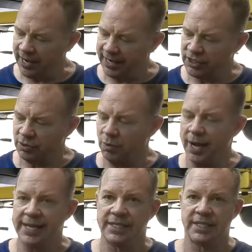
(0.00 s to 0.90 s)
extra
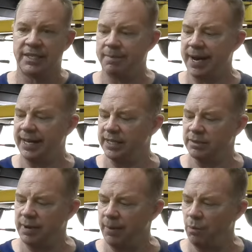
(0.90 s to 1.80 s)
weights that somebody
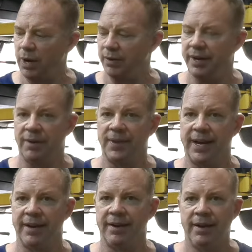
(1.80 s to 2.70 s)
has welded on
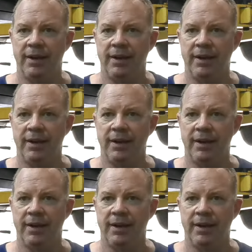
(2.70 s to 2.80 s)
there,